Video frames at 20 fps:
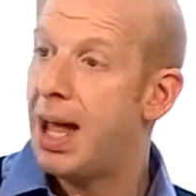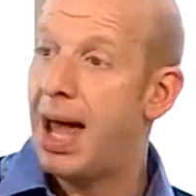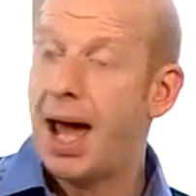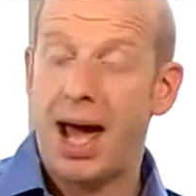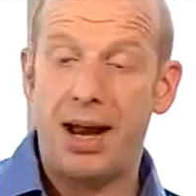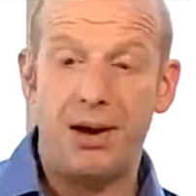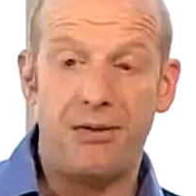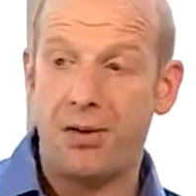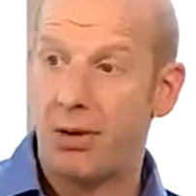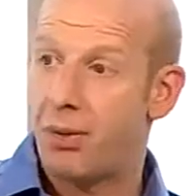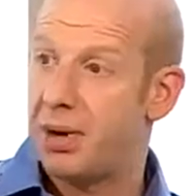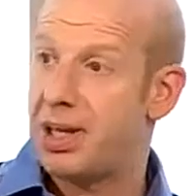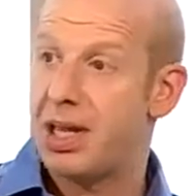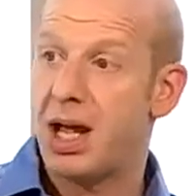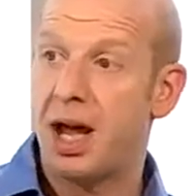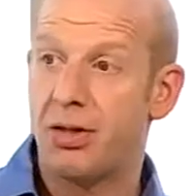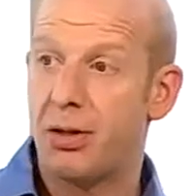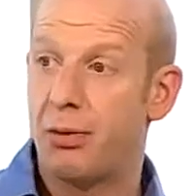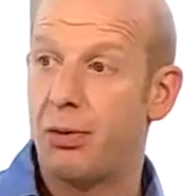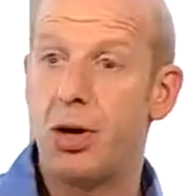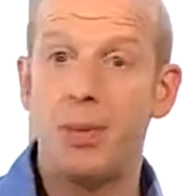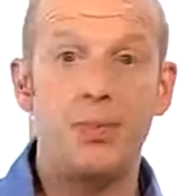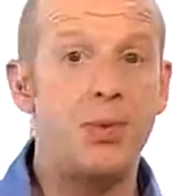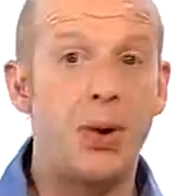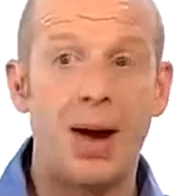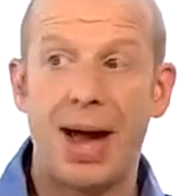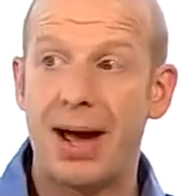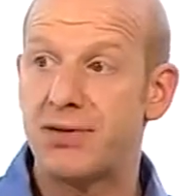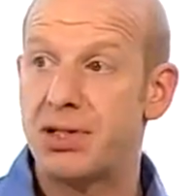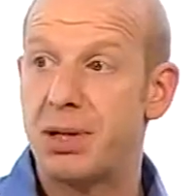And if you're in the other room, you
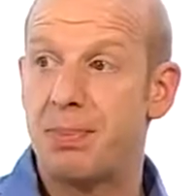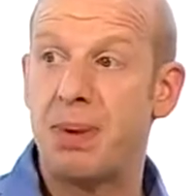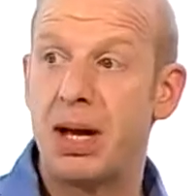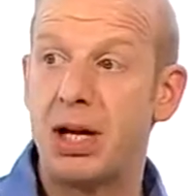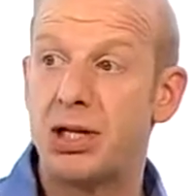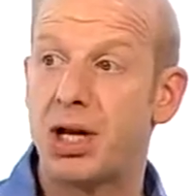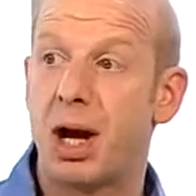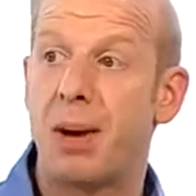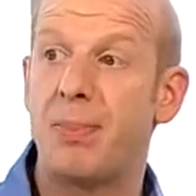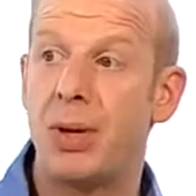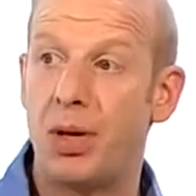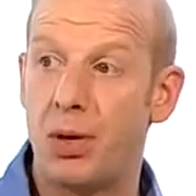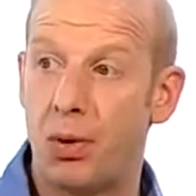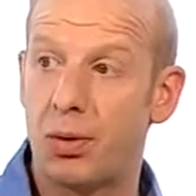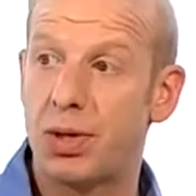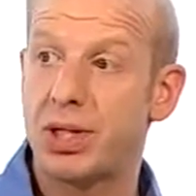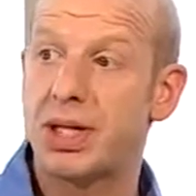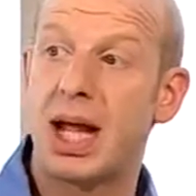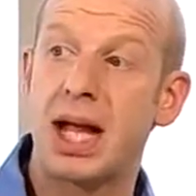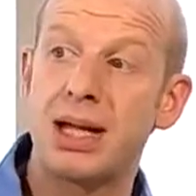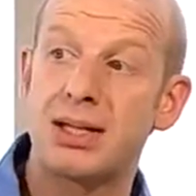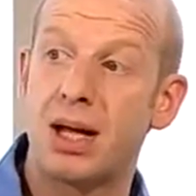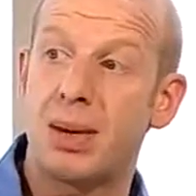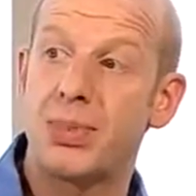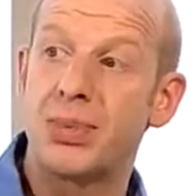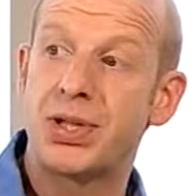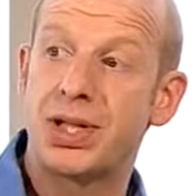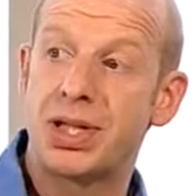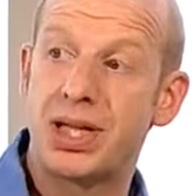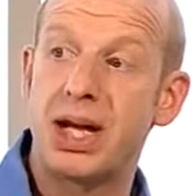have to pitch up in order to get
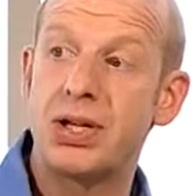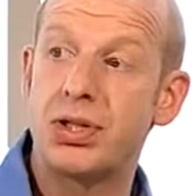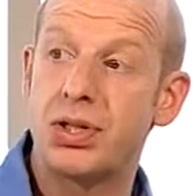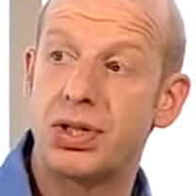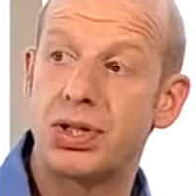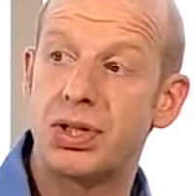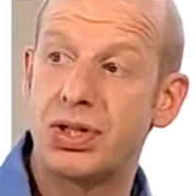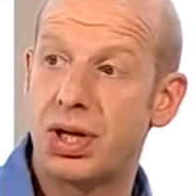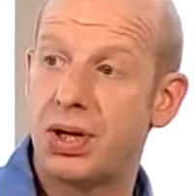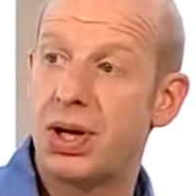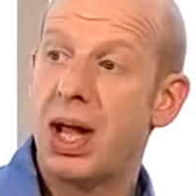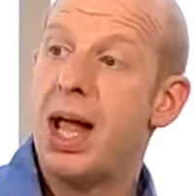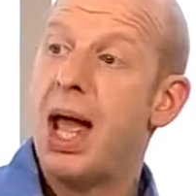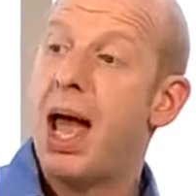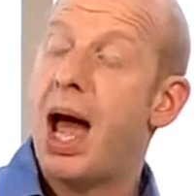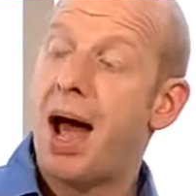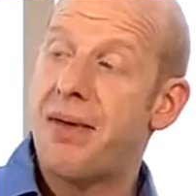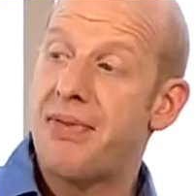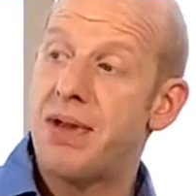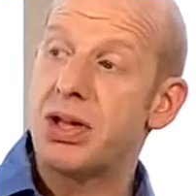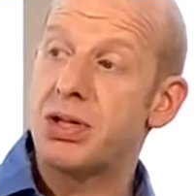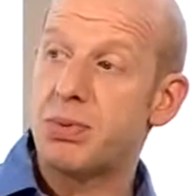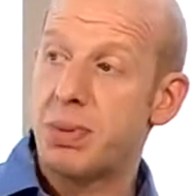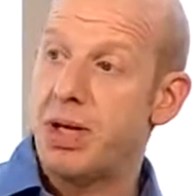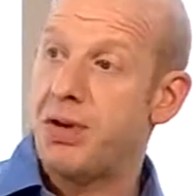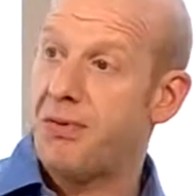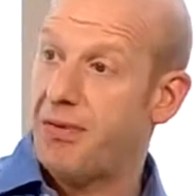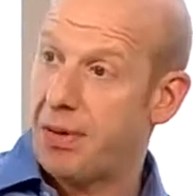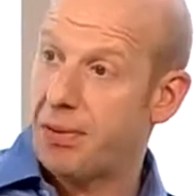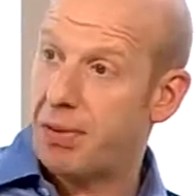someone's attention. So I think it's when
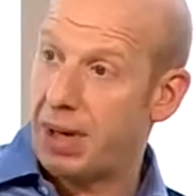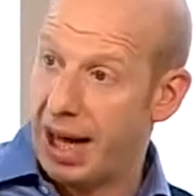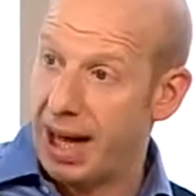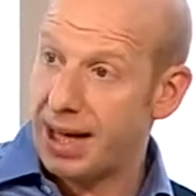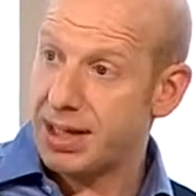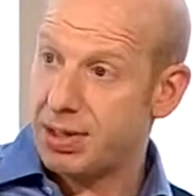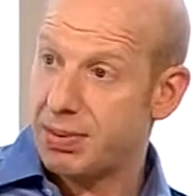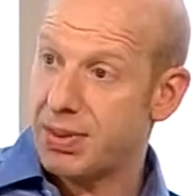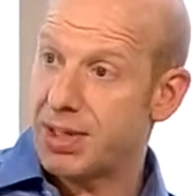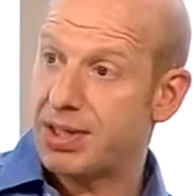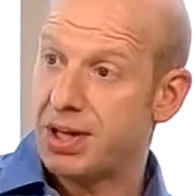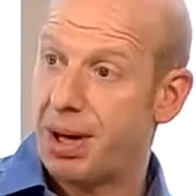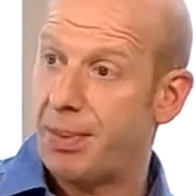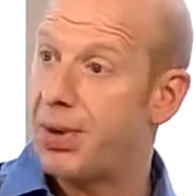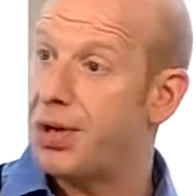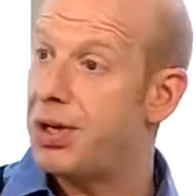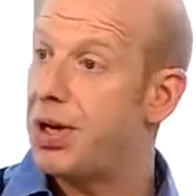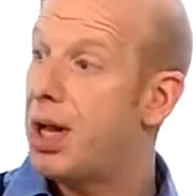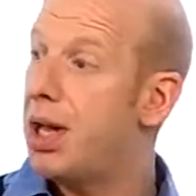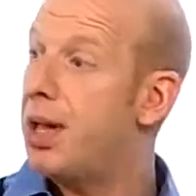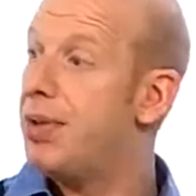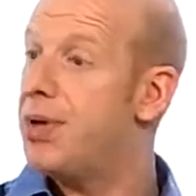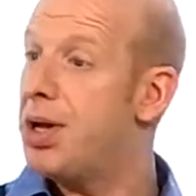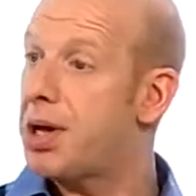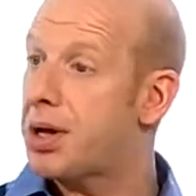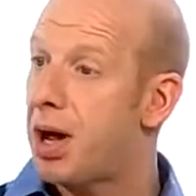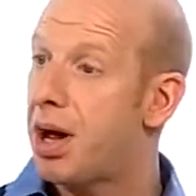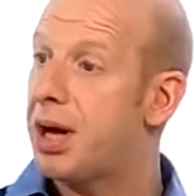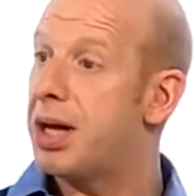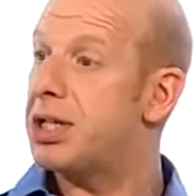you feel relaxed with someone, yes, you
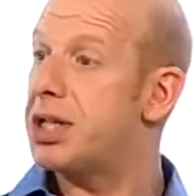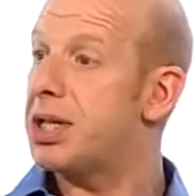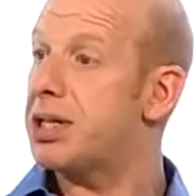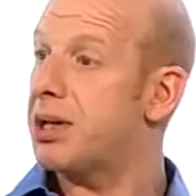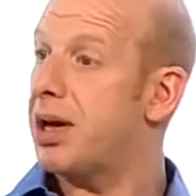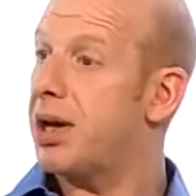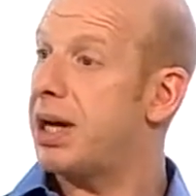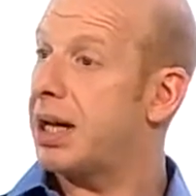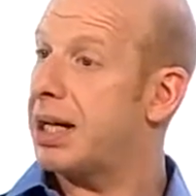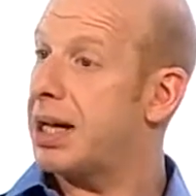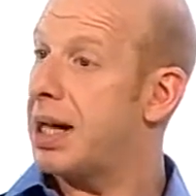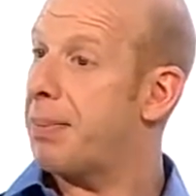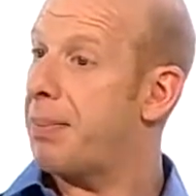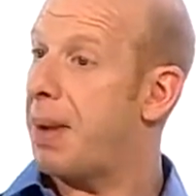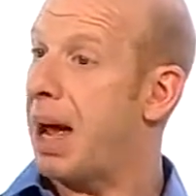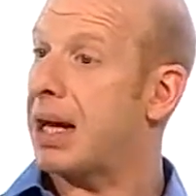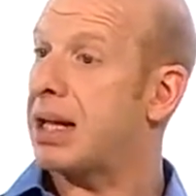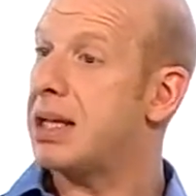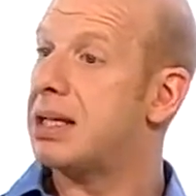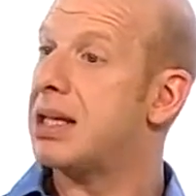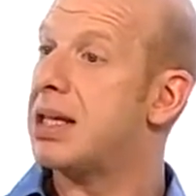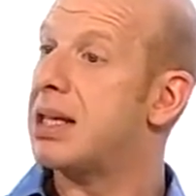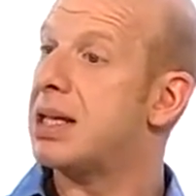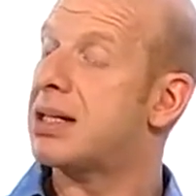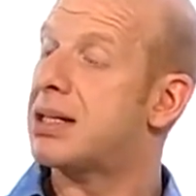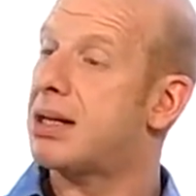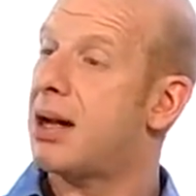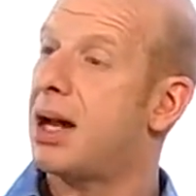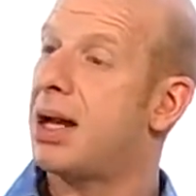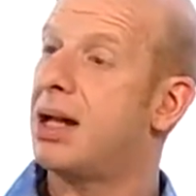kind of just kind of kick back into this
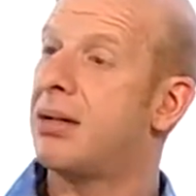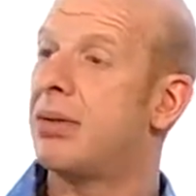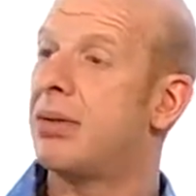slightly...